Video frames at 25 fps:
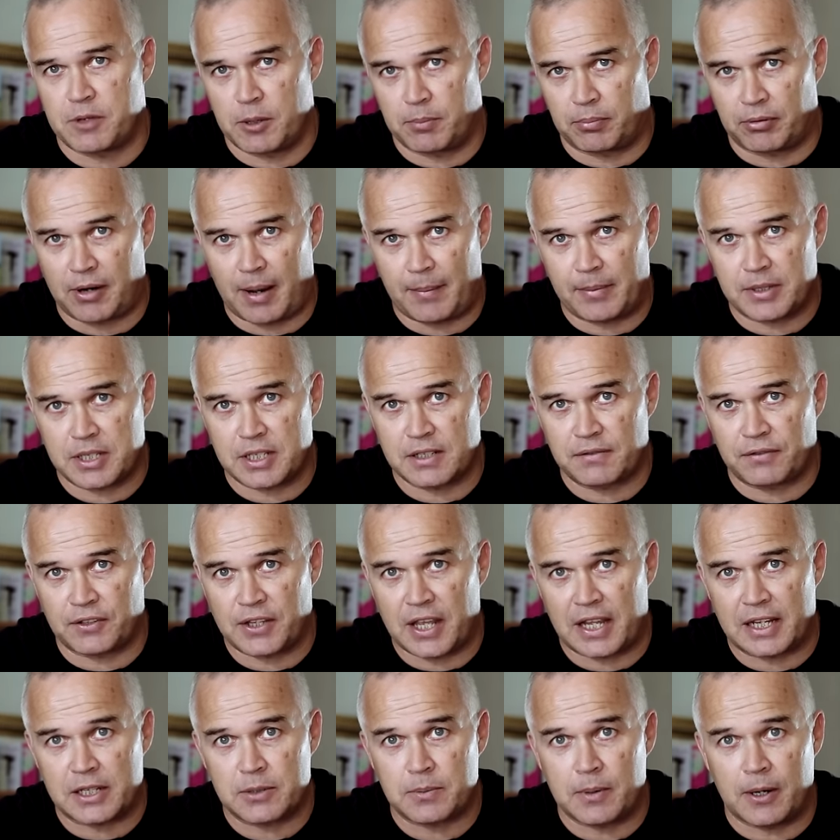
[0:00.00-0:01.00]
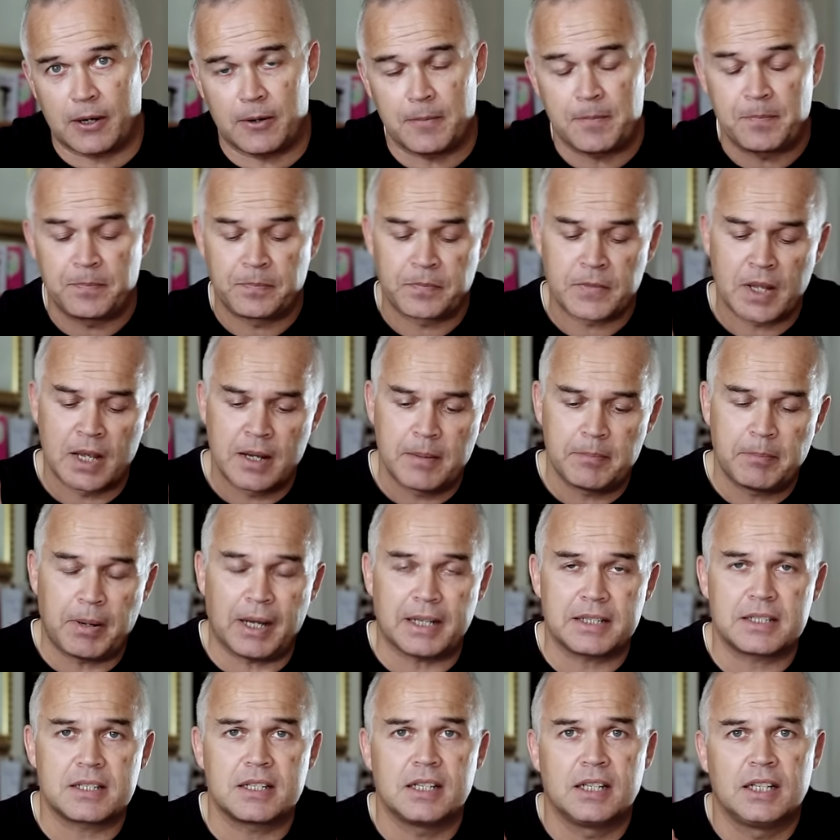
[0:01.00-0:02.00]
the parameters for that as well.
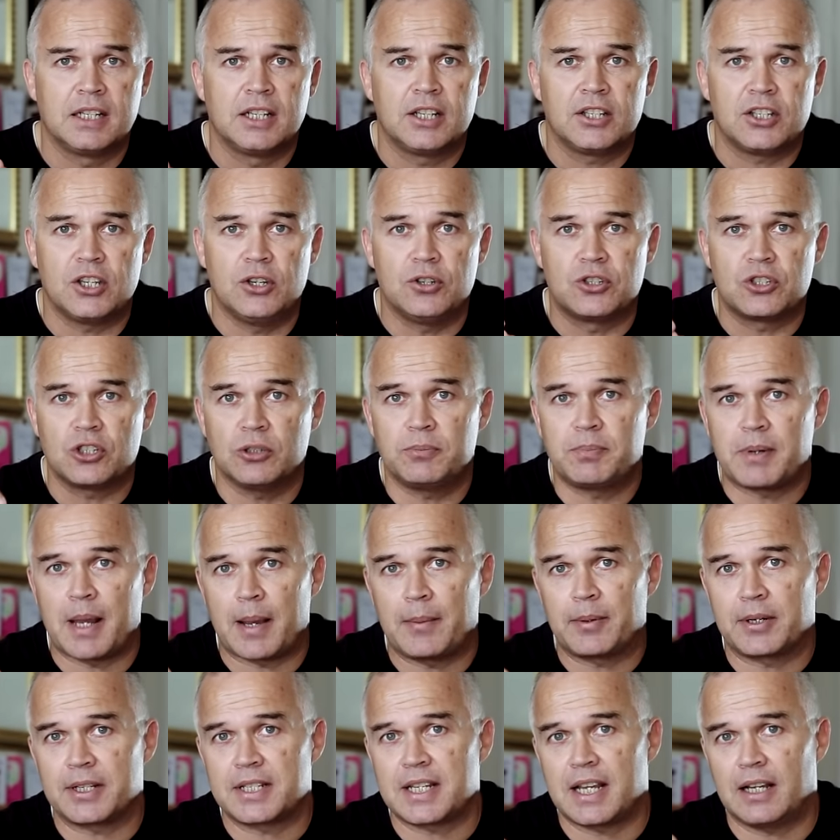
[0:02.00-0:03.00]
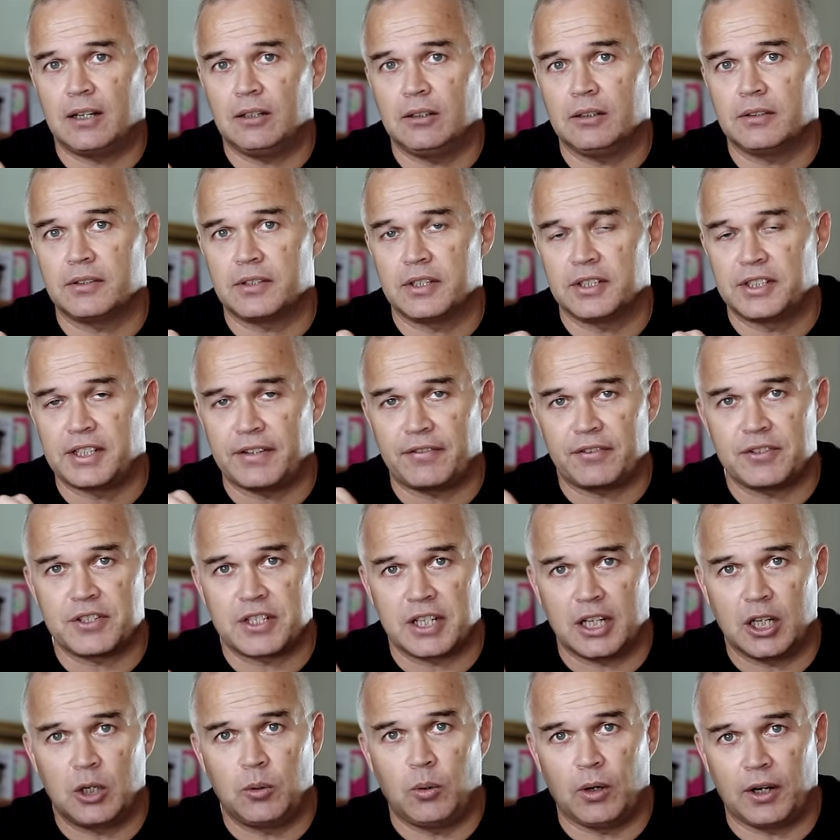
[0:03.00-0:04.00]
But you should be able to tell the difference
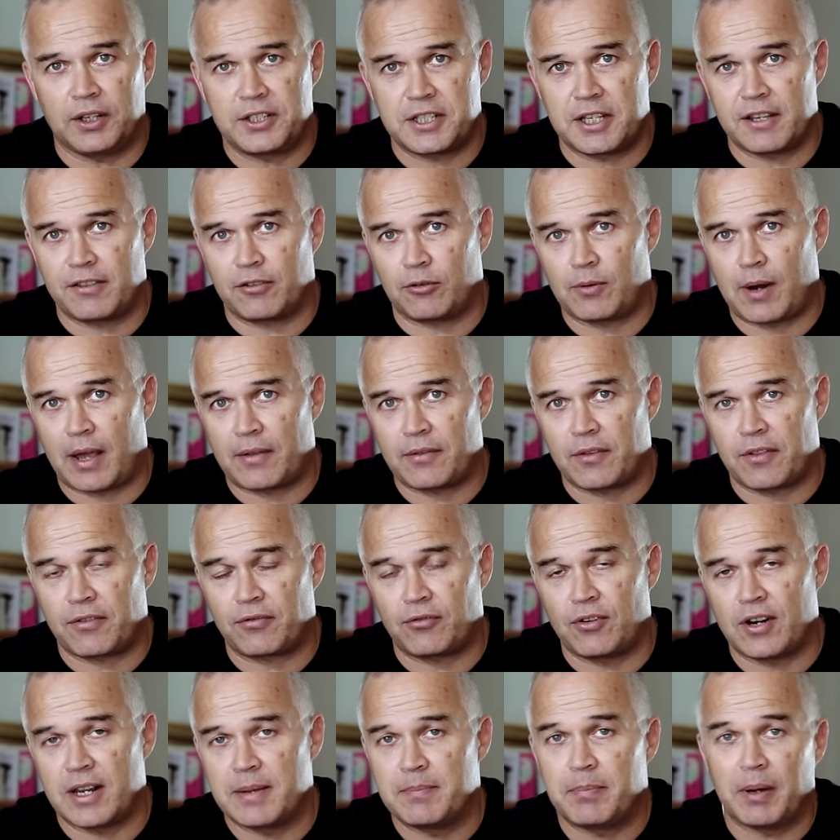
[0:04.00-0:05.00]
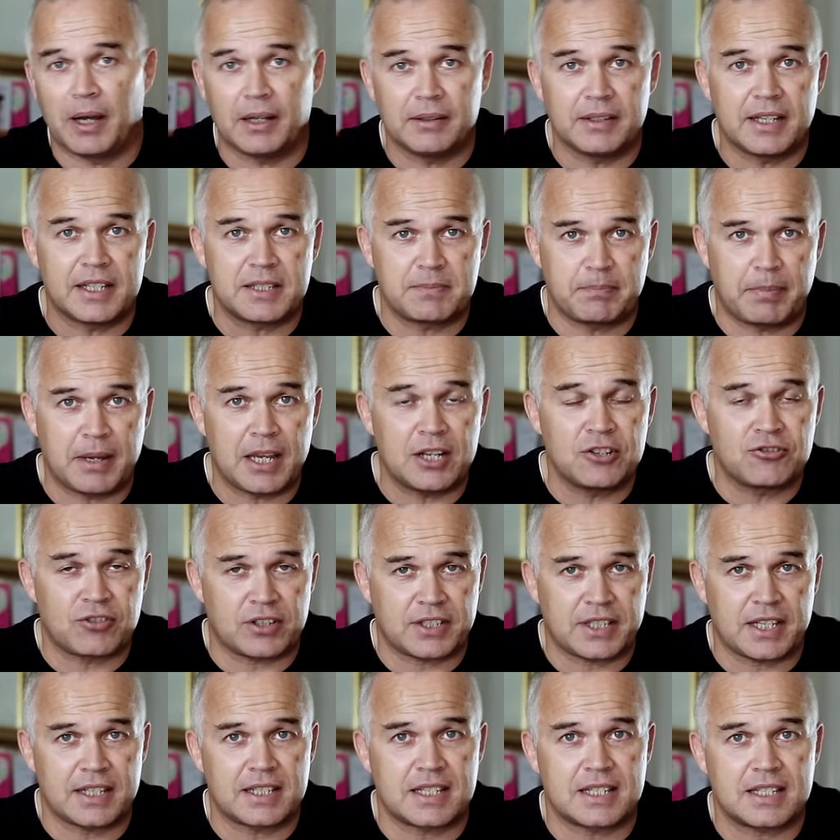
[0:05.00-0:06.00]
in quality throughout the three, but it'd be
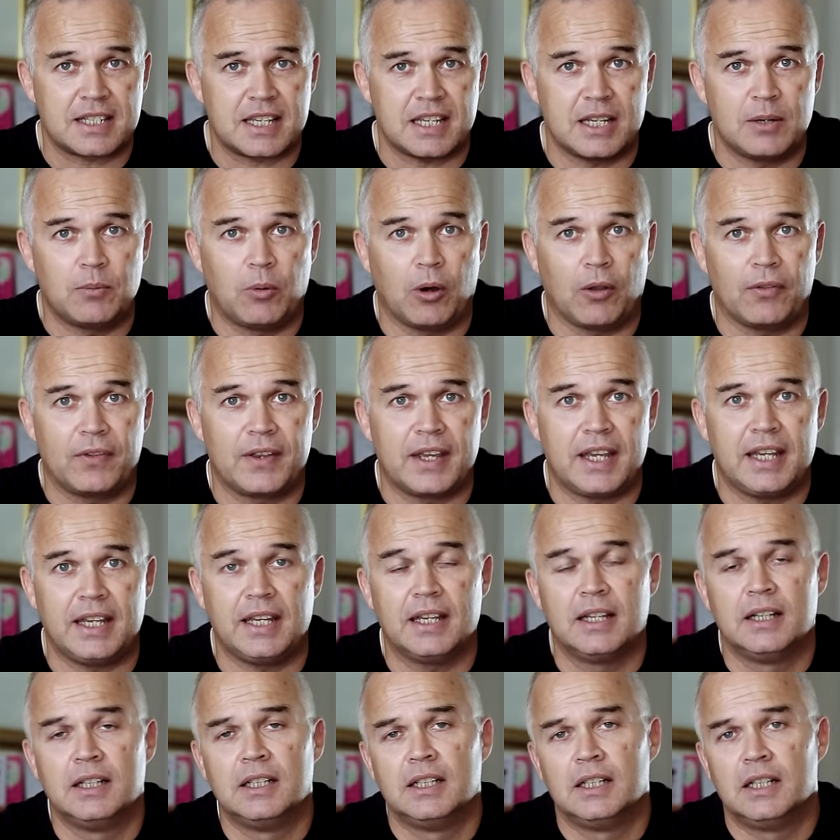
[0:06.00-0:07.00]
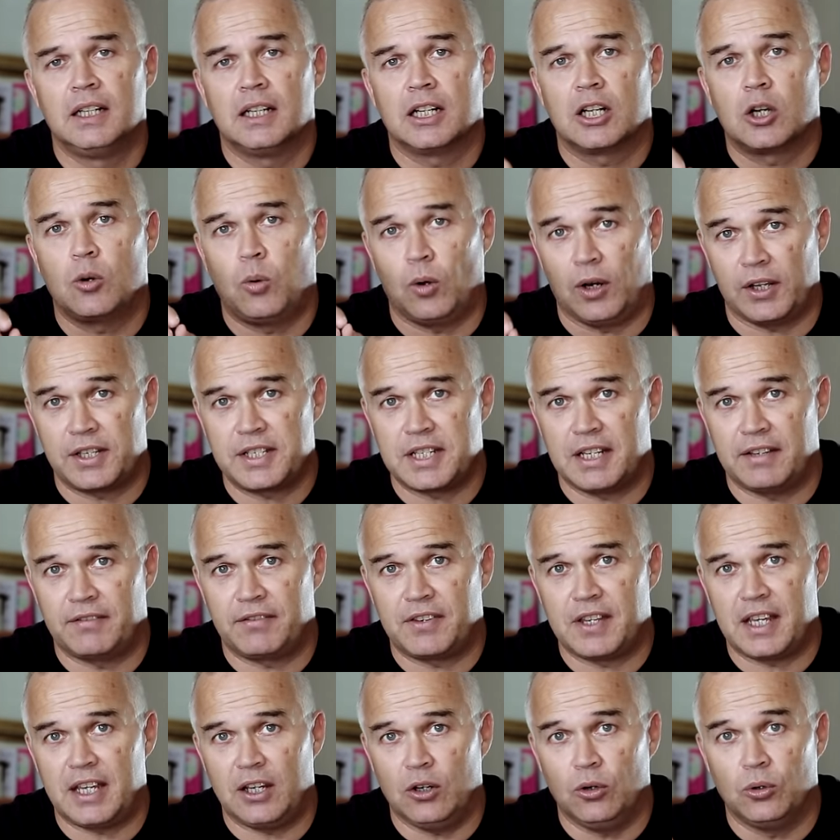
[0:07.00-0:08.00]
interesting to see what the quality of
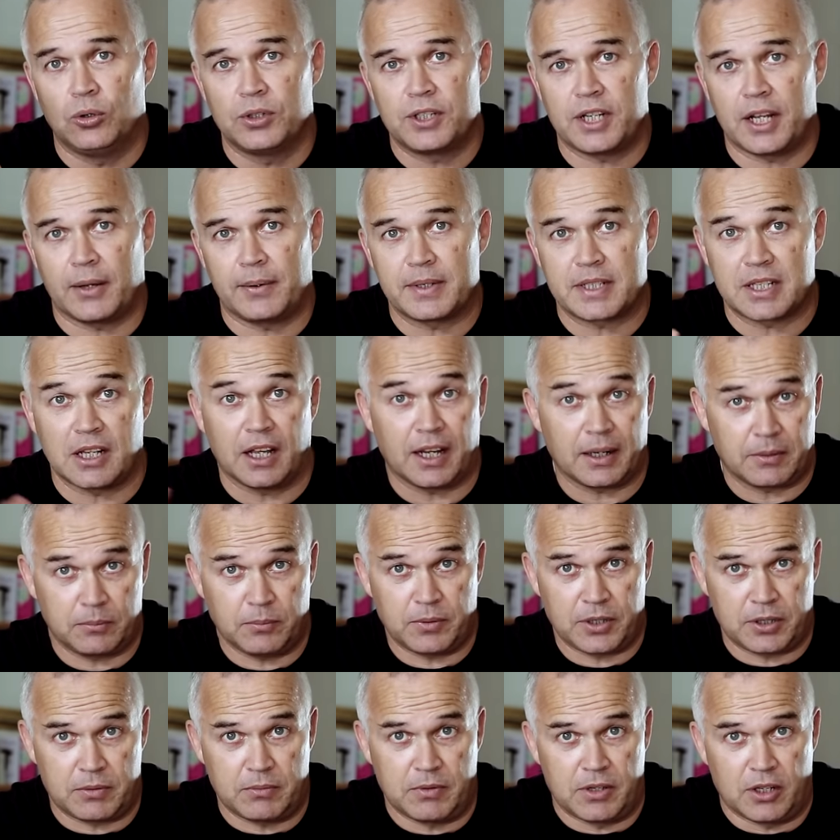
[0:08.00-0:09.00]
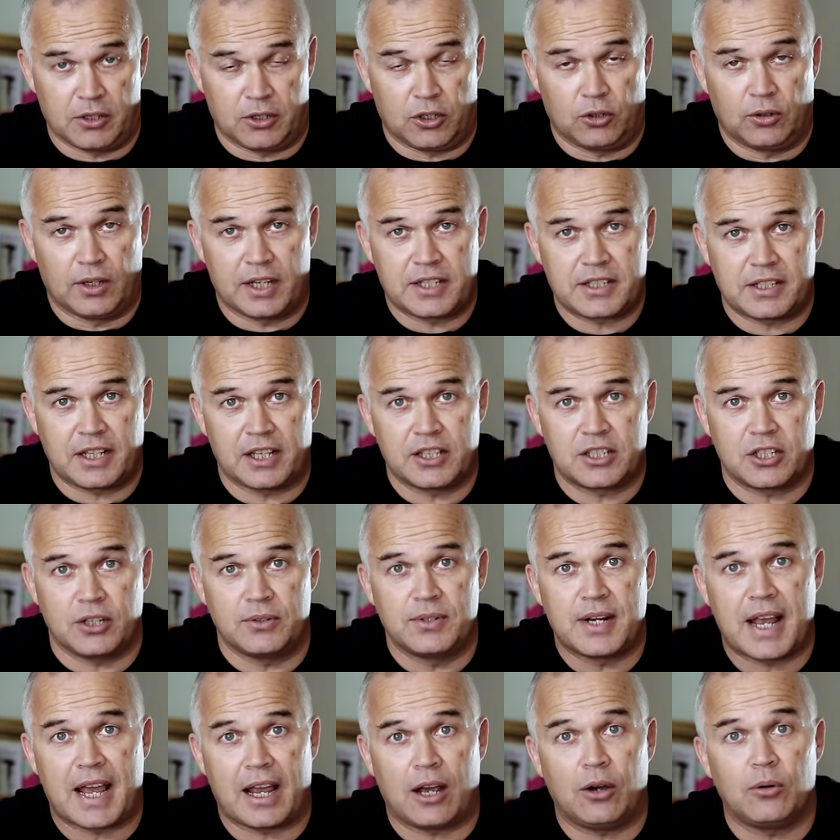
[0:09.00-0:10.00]
the audio is like that you're listening to
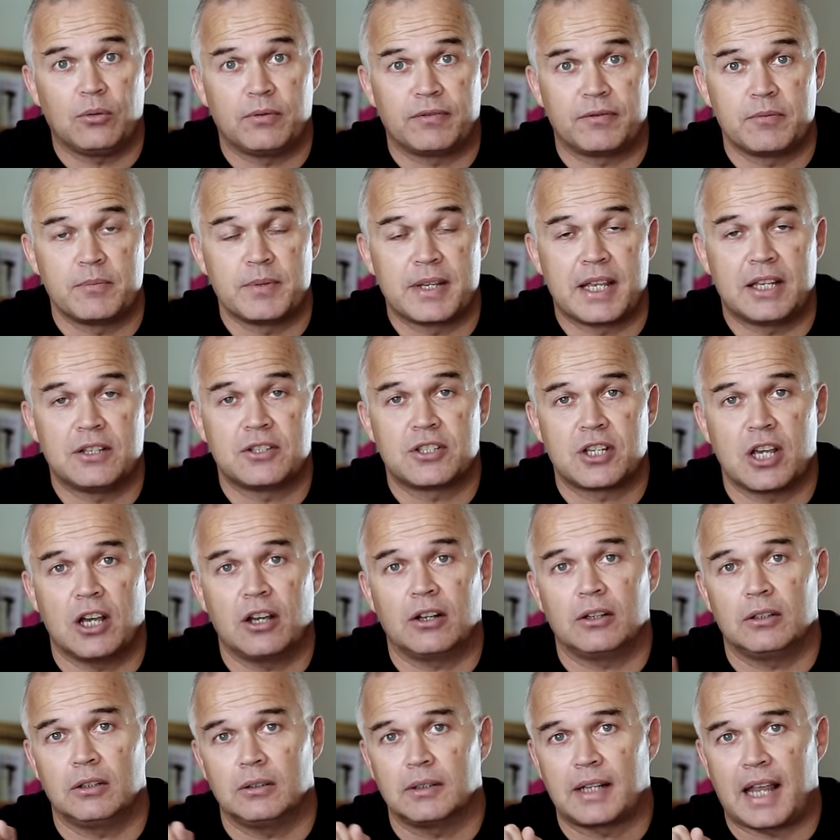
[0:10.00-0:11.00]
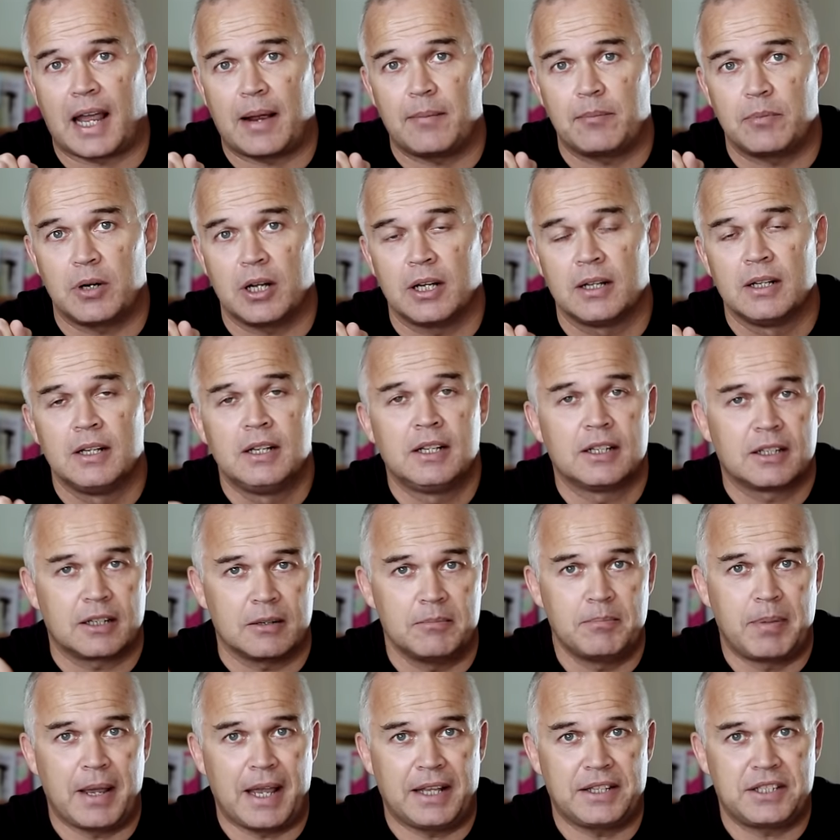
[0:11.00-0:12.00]
now from the internal camera
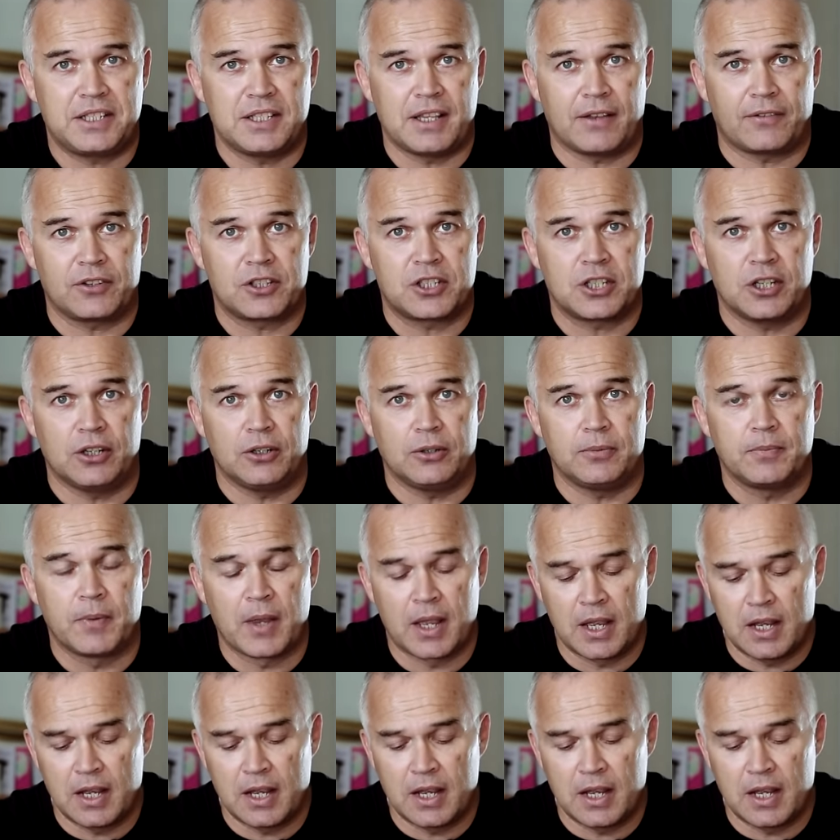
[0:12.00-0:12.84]
compared to the other two.